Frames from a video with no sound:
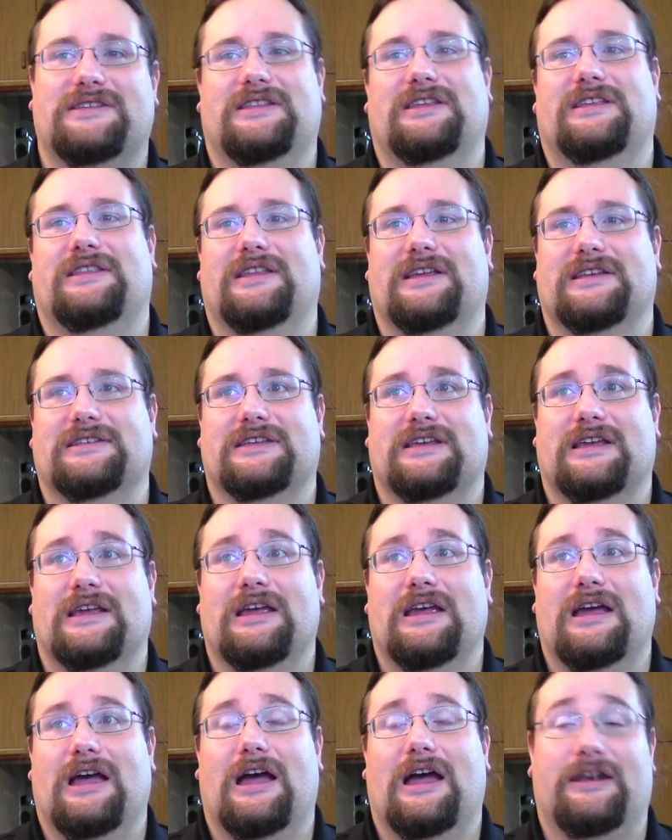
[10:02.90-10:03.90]
than this.
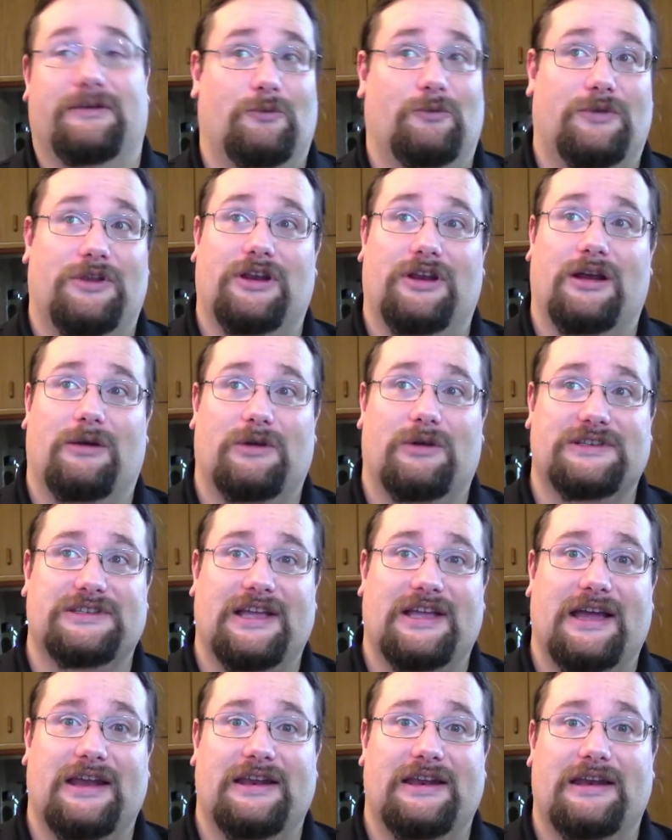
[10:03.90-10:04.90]
And do you know what's the
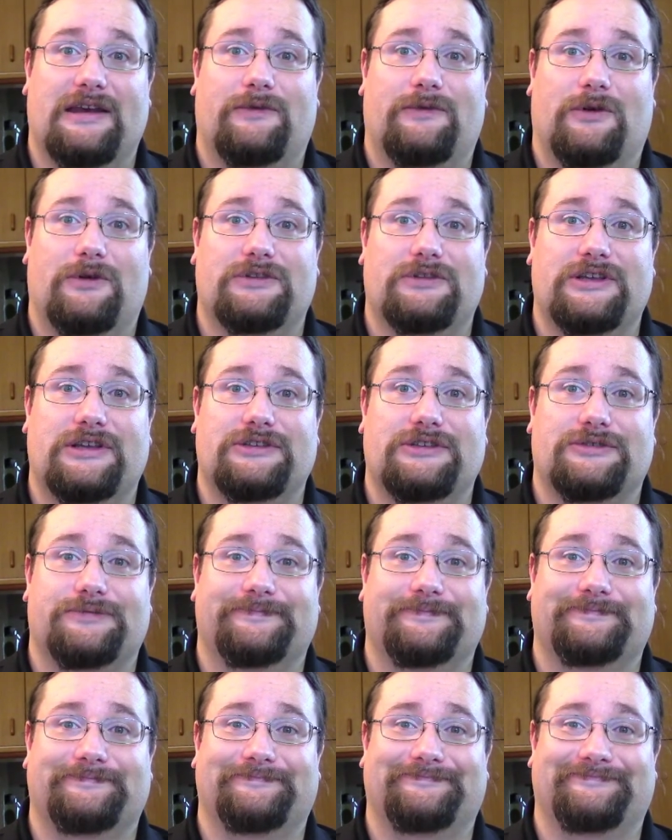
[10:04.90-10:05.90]
added advantage?
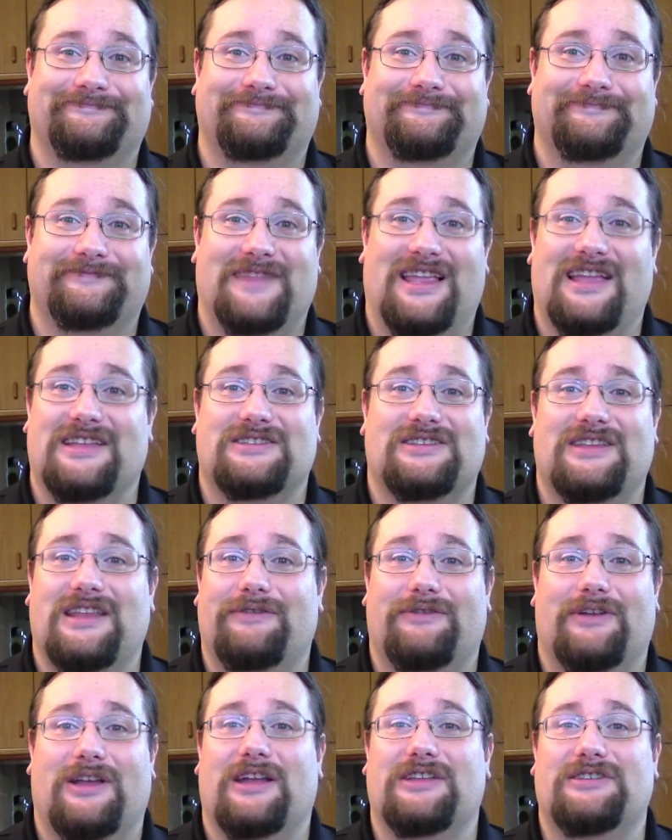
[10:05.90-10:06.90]
It's never
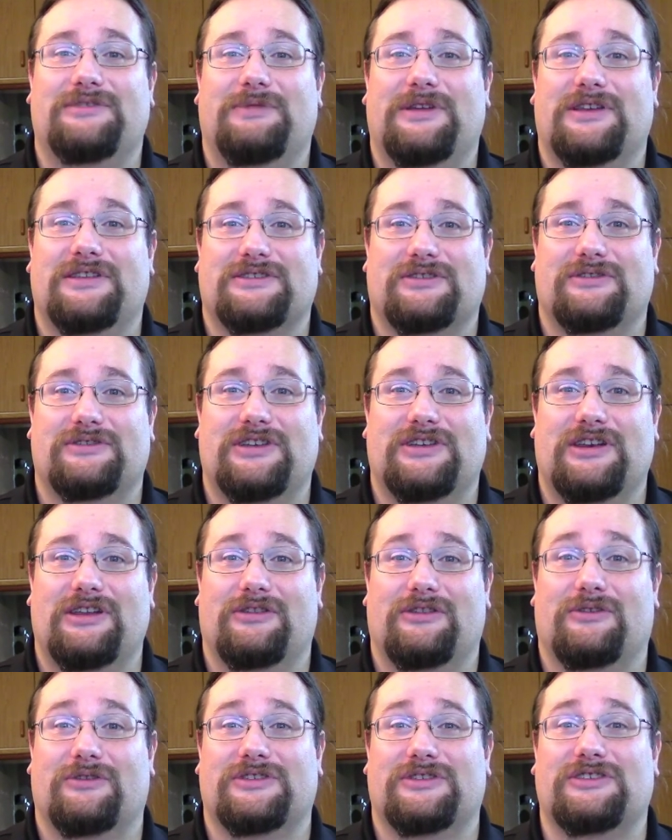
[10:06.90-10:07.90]
going to be discontinued
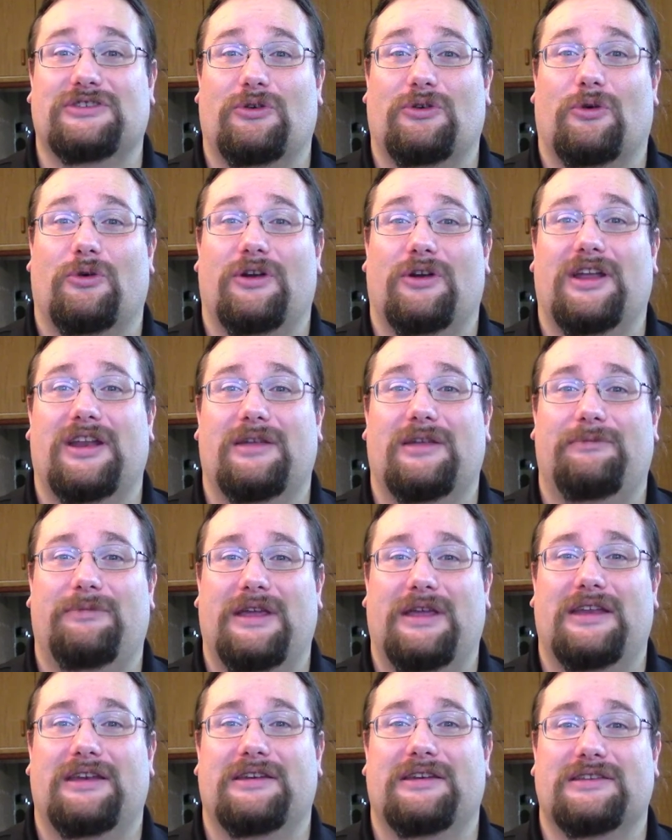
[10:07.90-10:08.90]
because it's already
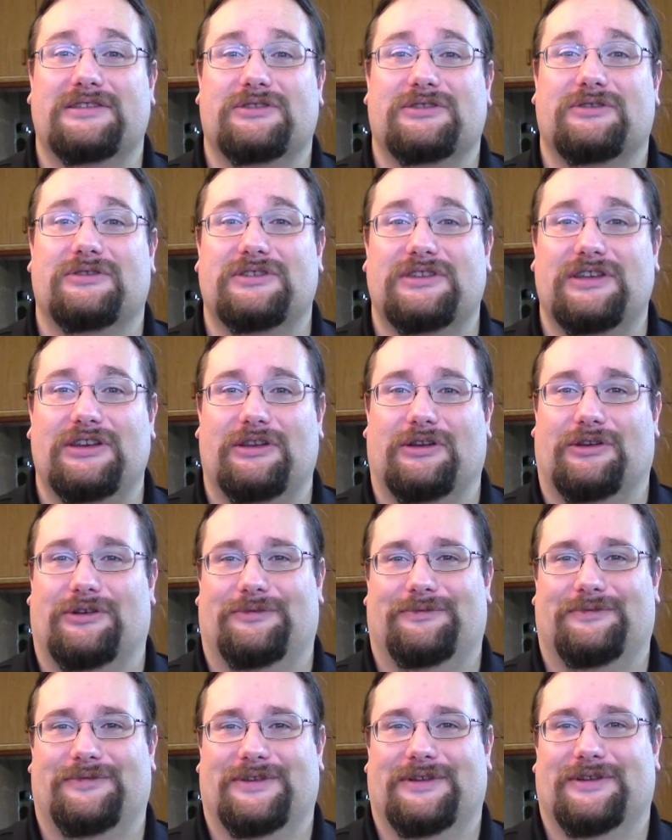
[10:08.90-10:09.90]
been discontinued.
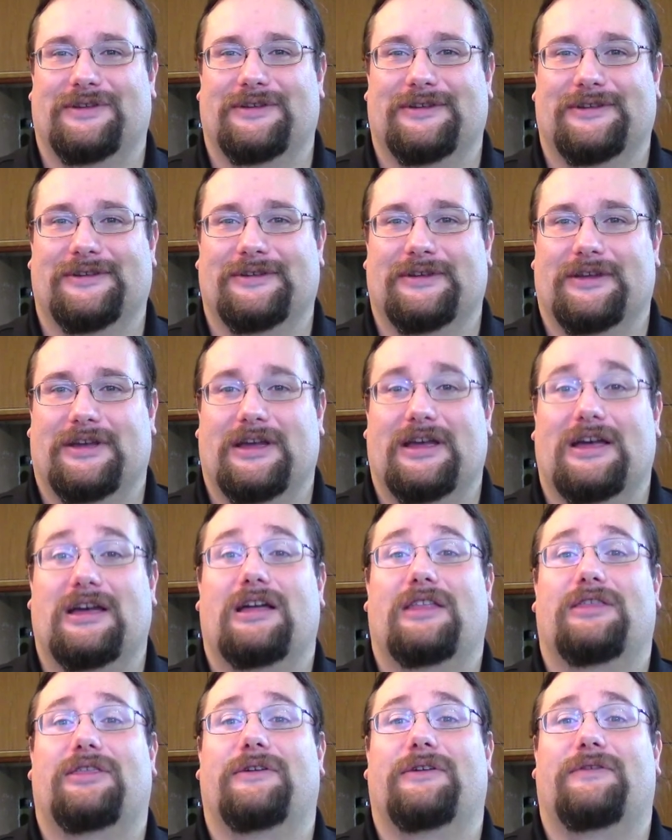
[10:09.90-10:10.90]

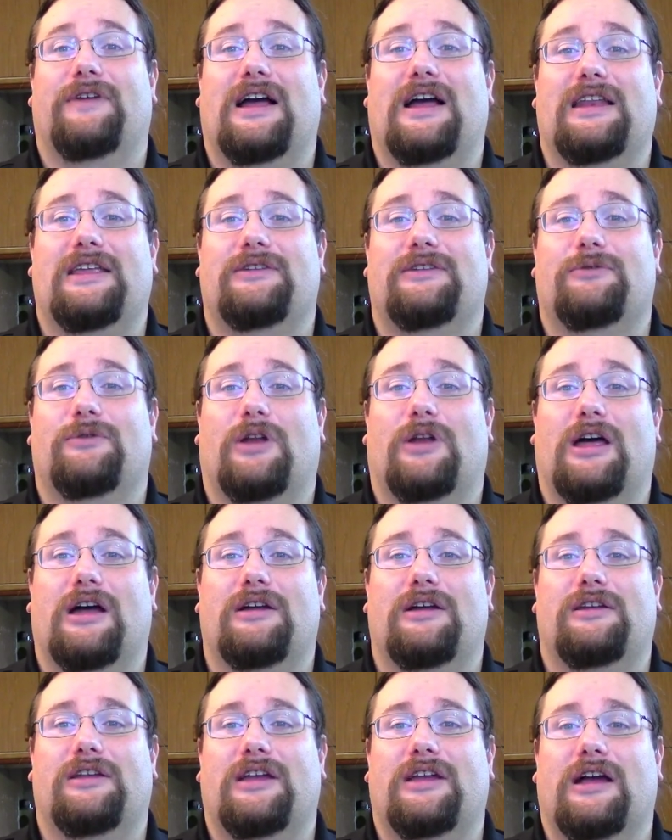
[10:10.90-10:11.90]
The value will
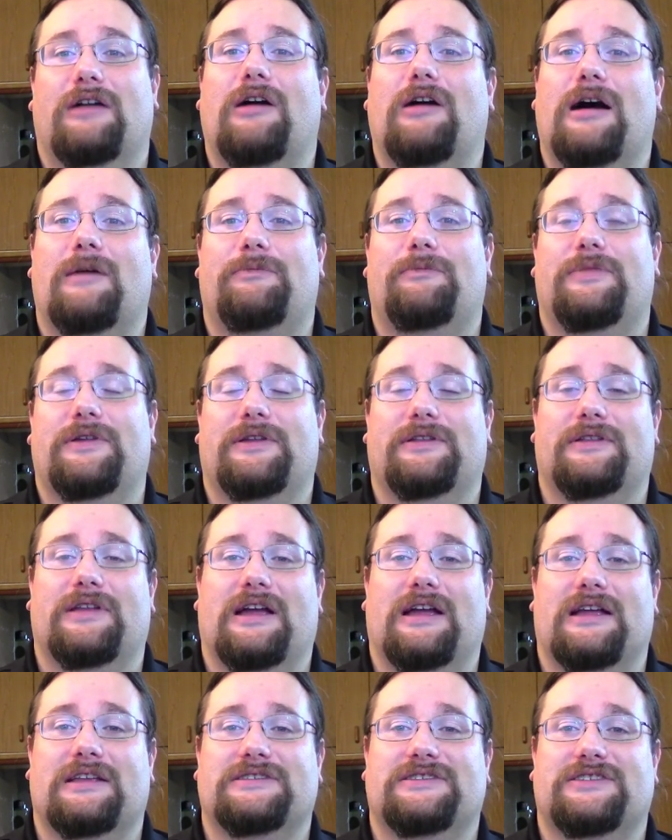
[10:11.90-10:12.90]
only go up
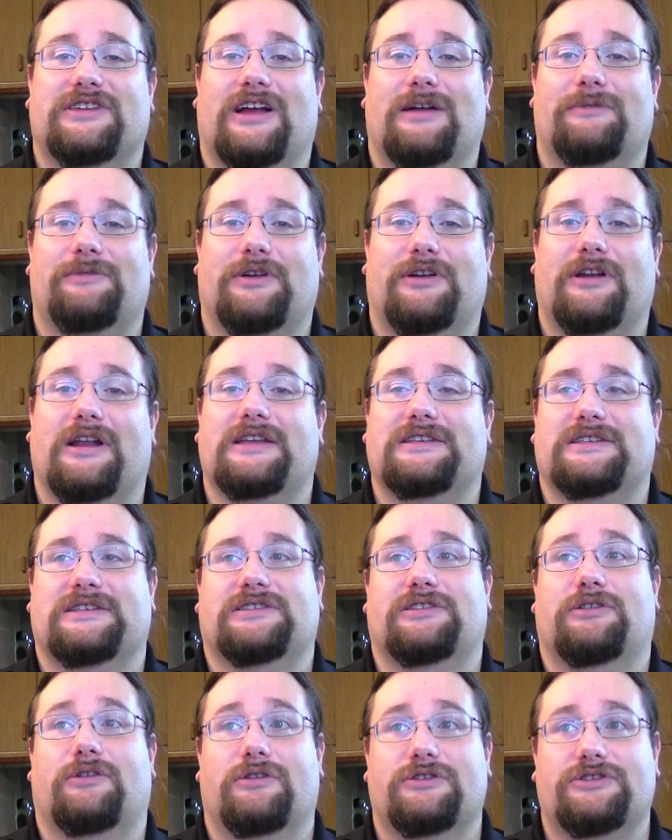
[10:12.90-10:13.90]
as time progresses. As
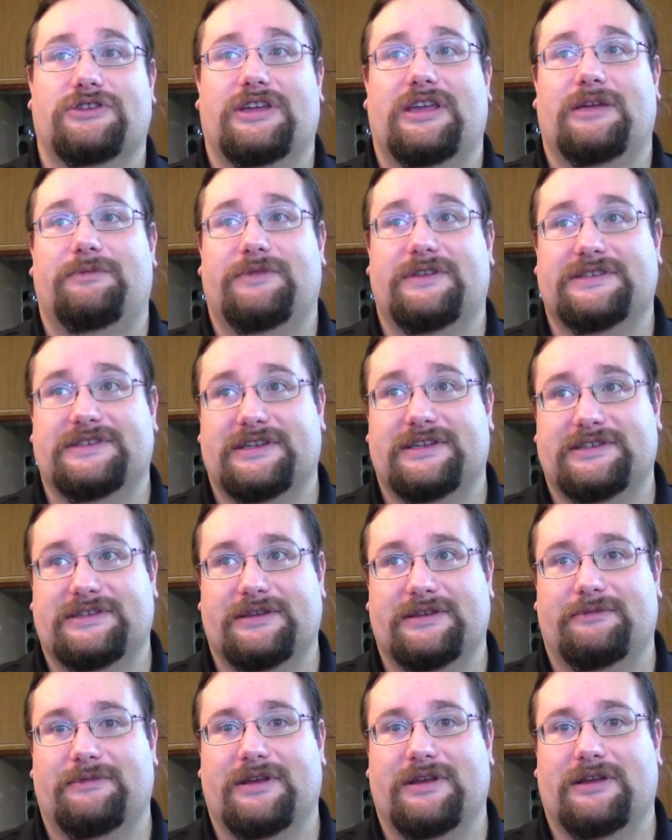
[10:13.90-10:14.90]
long as you keep the
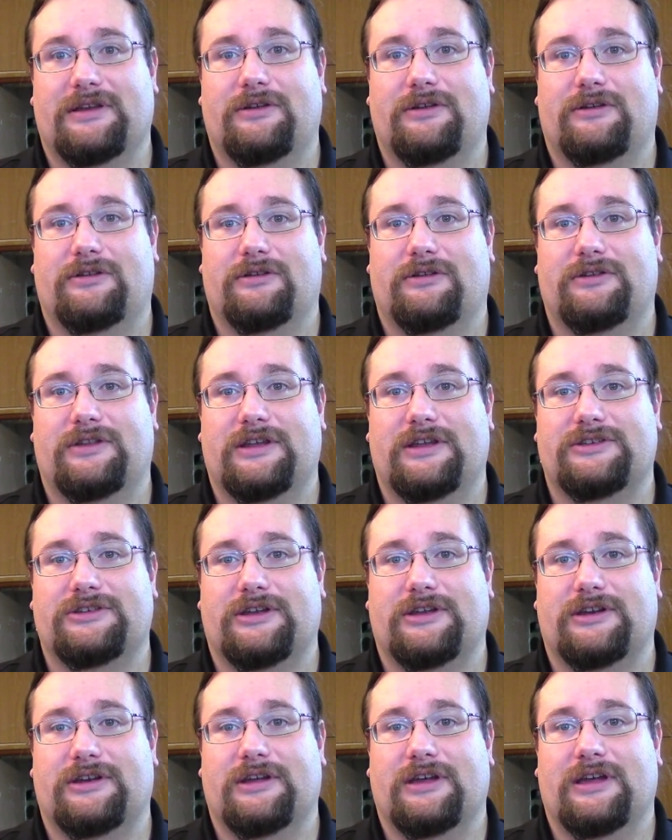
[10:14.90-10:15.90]
system in a good
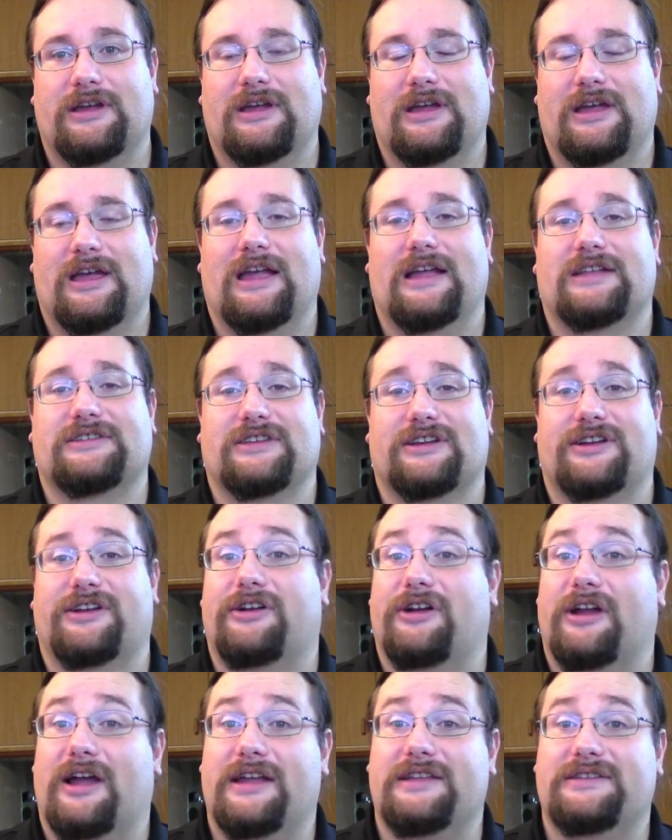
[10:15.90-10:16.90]
condition, it's a
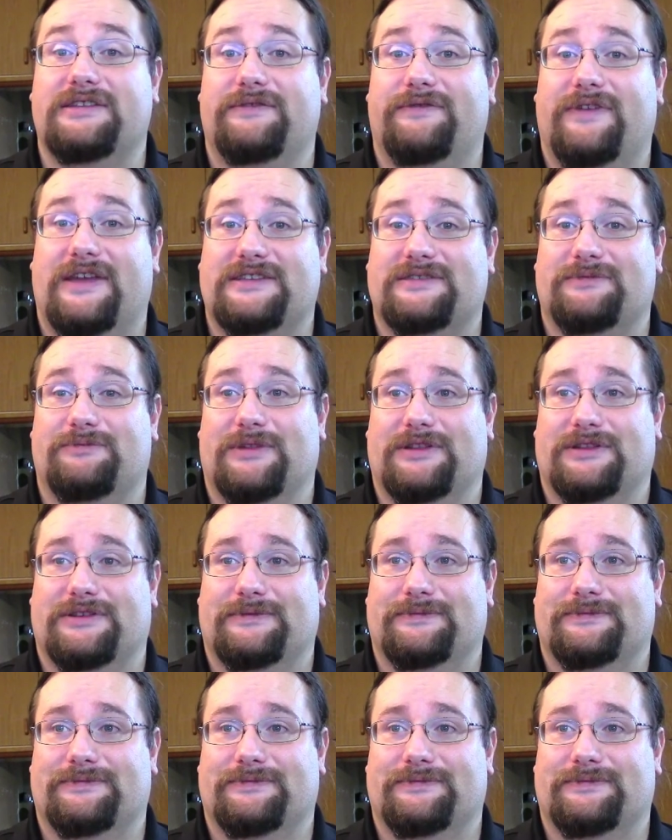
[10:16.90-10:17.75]
great investment.